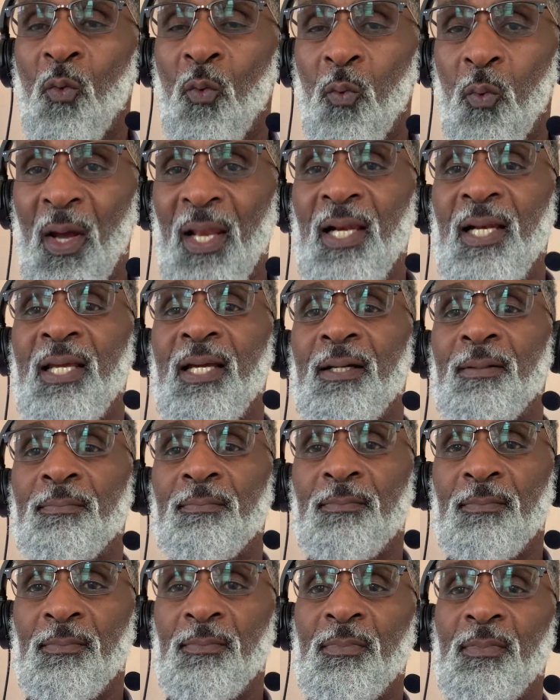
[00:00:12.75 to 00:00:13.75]

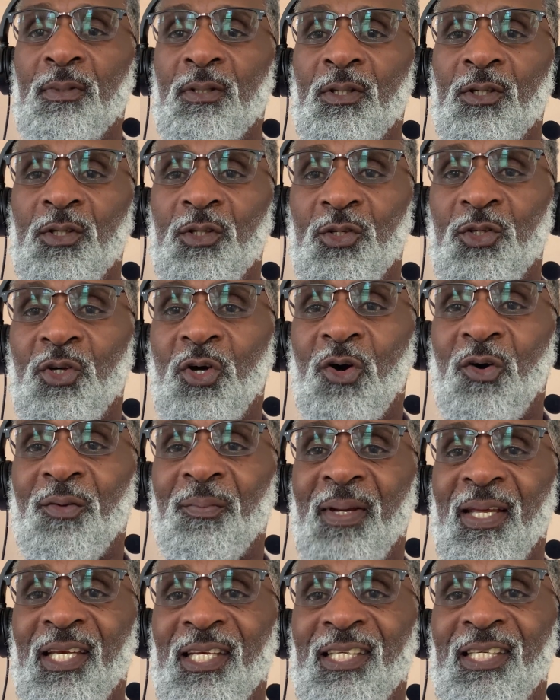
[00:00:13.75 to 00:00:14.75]
Welcome to our
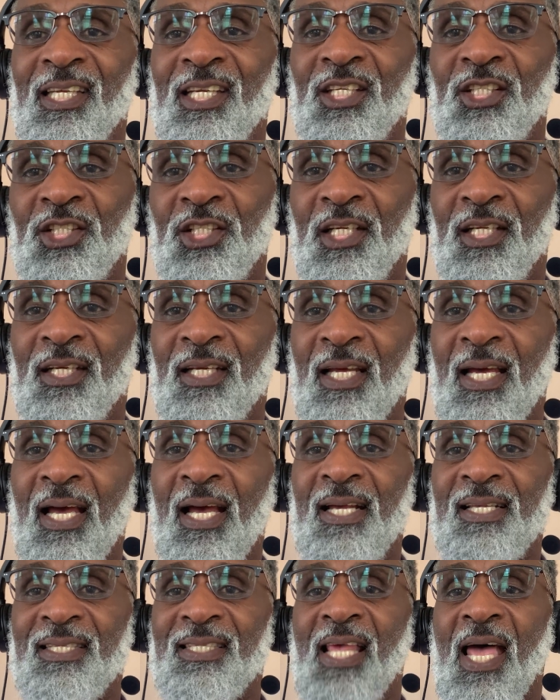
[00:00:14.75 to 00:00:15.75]
meditation,
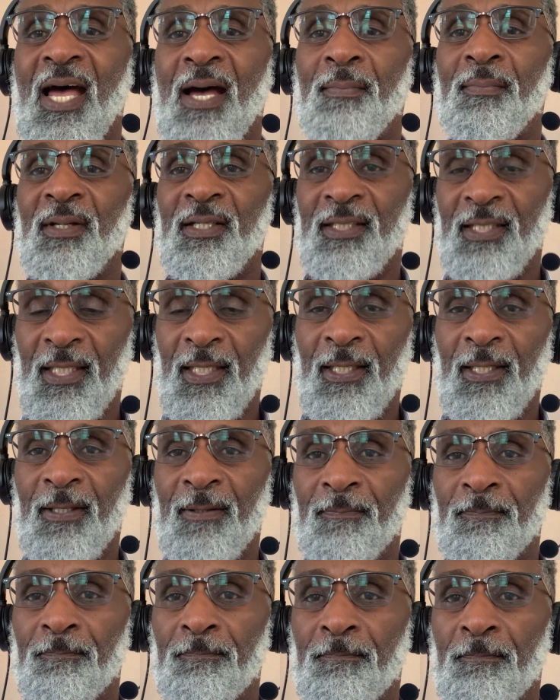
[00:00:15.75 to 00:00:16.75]
A Psalm a Day.
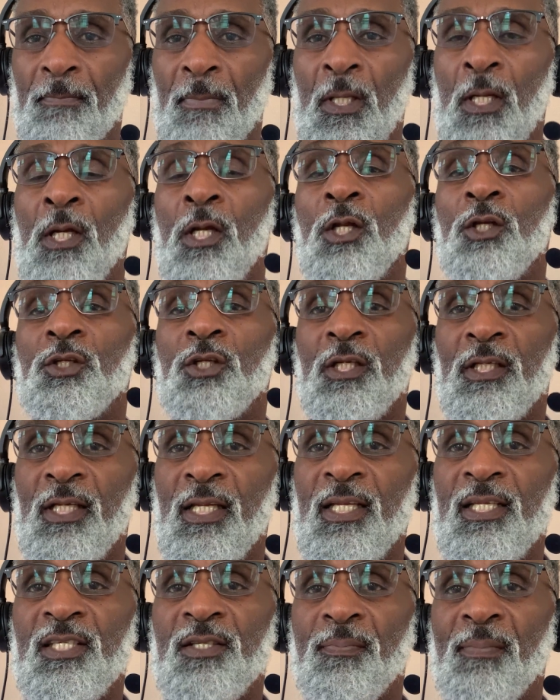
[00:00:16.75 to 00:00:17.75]

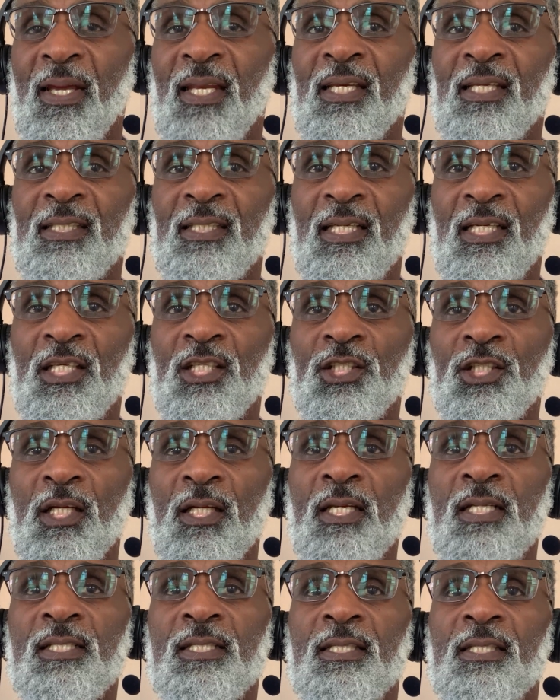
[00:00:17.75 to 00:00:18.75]
Today's meditation
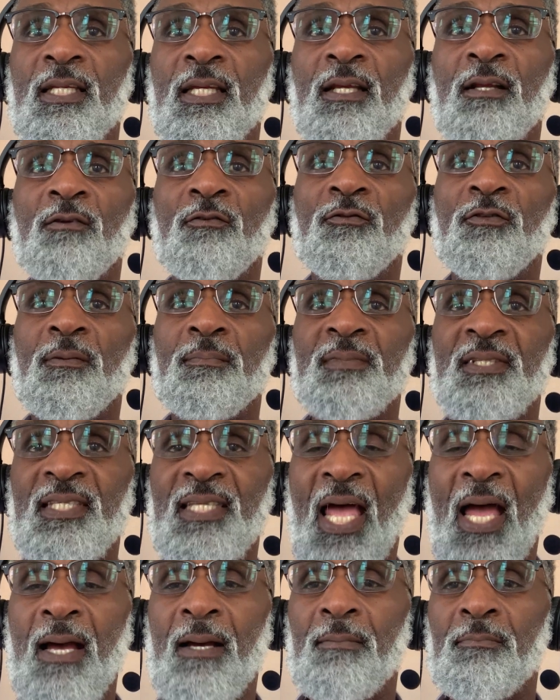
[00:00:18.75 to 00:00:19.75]
is taken from
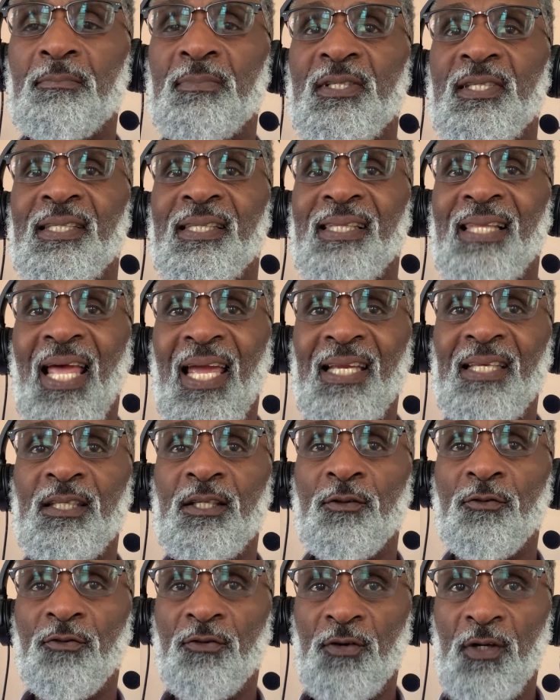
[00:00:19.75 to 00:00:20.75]
Psalms
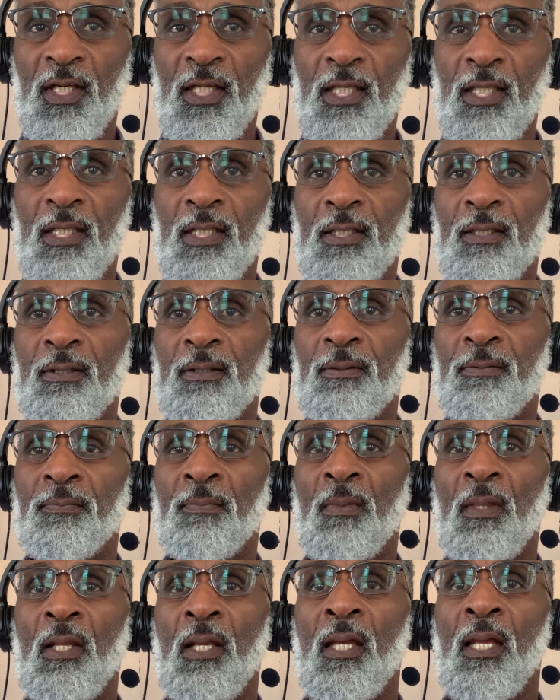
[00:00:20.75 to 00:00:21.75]
93,
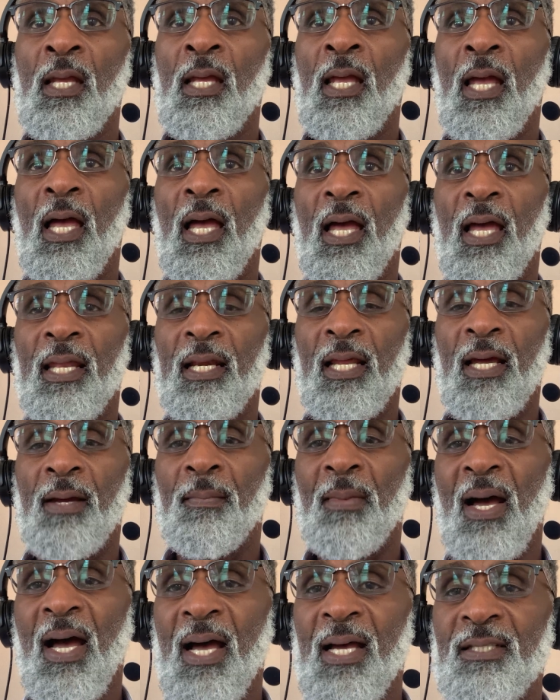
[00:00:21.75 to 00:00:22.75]
and I'm
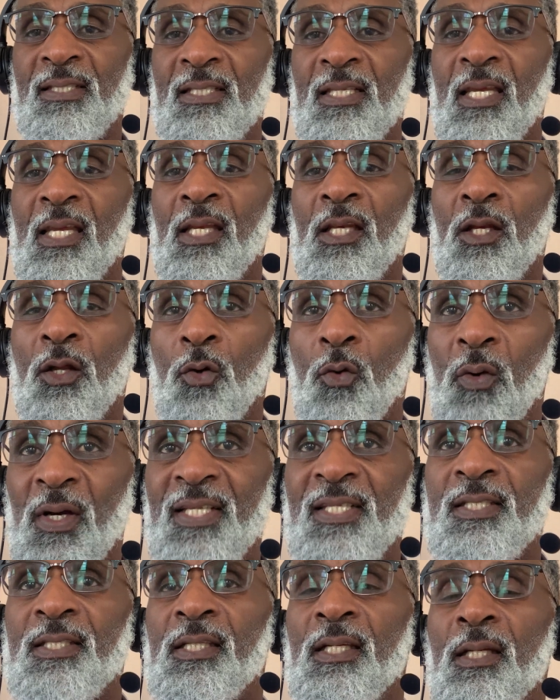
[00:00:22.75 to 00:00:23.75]
asking the
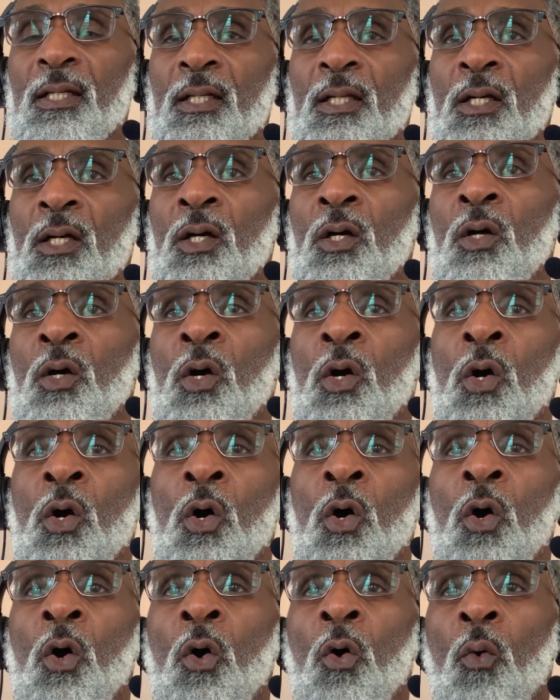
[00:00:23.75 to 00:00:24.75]
question
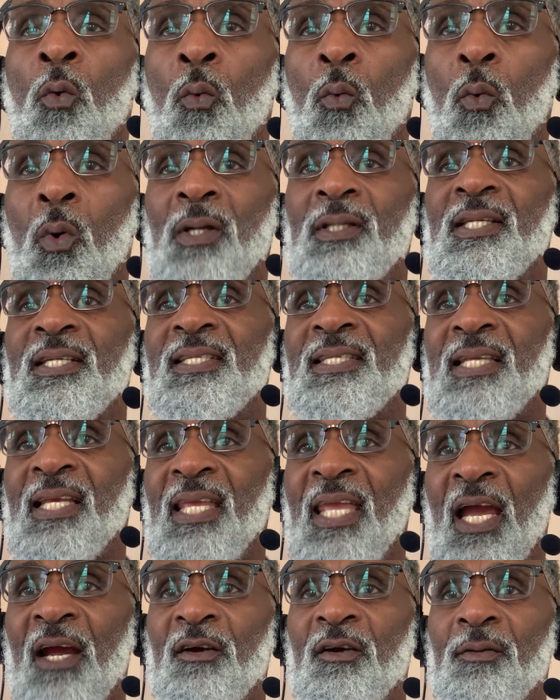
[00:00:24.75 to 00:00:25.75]
what is the
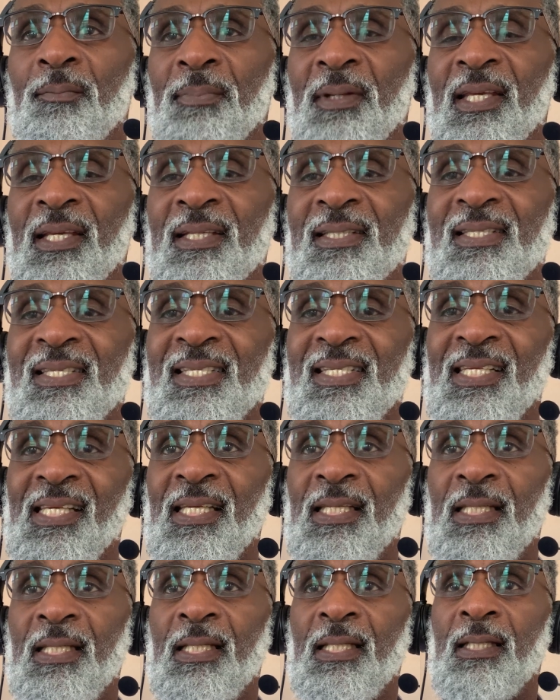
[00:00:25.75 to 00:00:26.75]
Caribbean
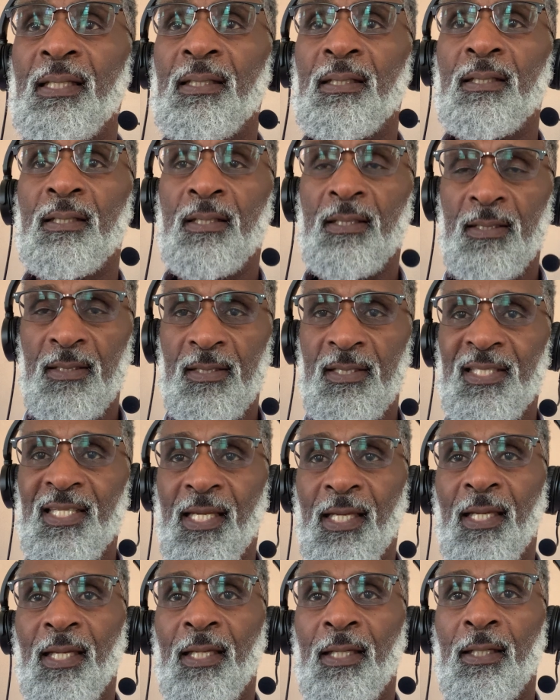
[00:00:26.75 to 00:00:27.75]
Sea
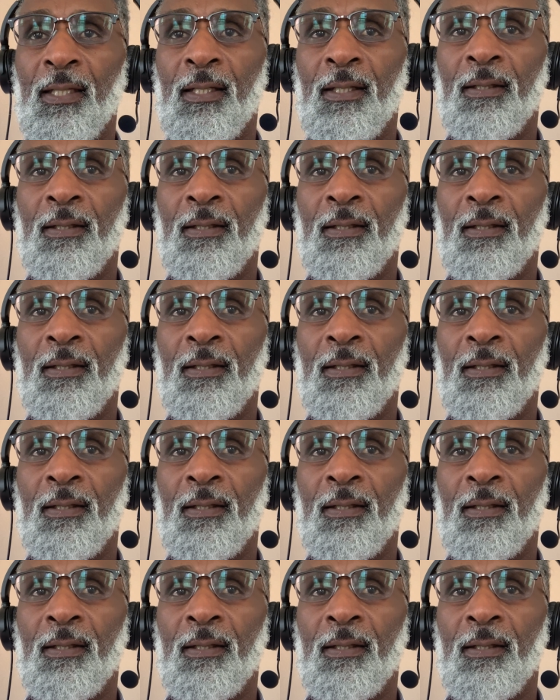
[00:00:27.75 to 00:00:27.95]
saying?